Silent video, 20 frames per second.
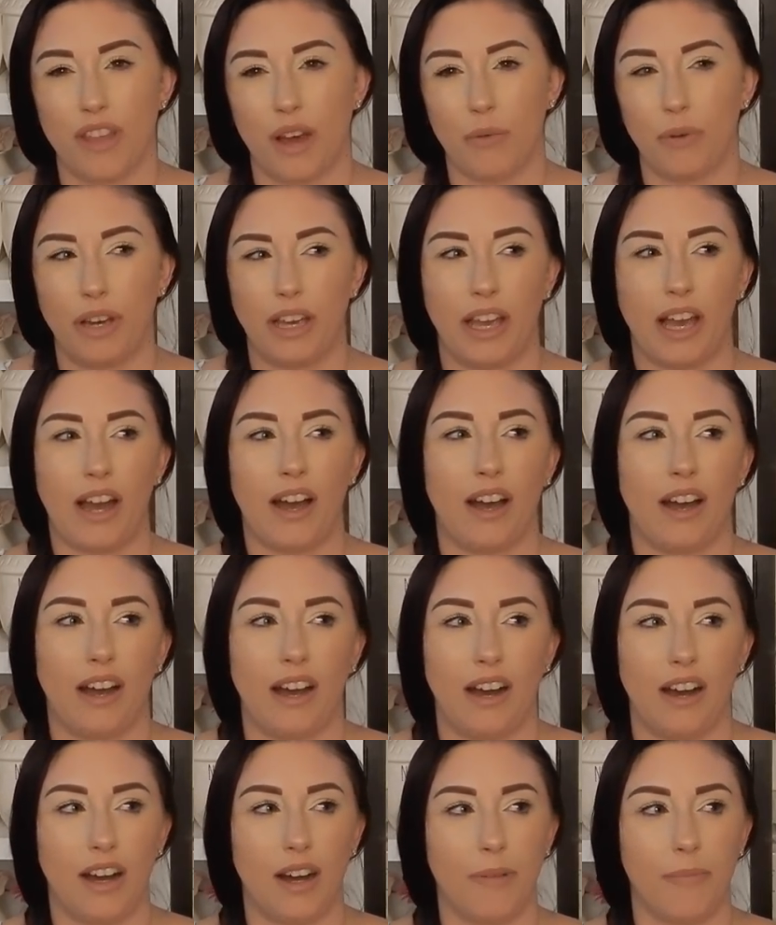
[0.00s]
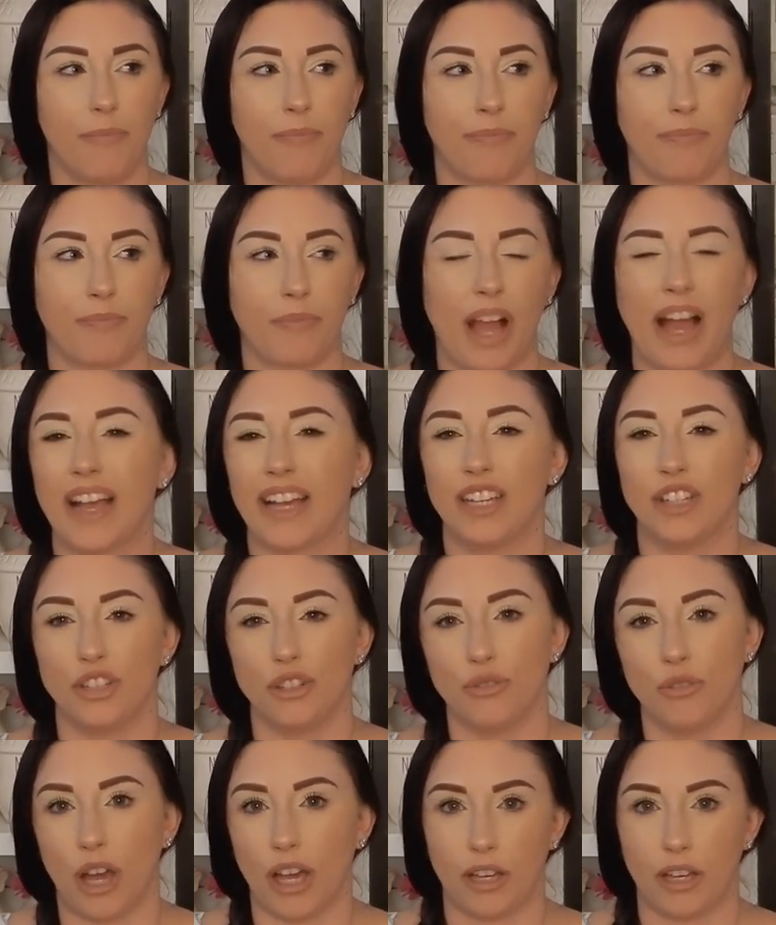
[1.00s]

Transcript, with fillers: That way um, I can use,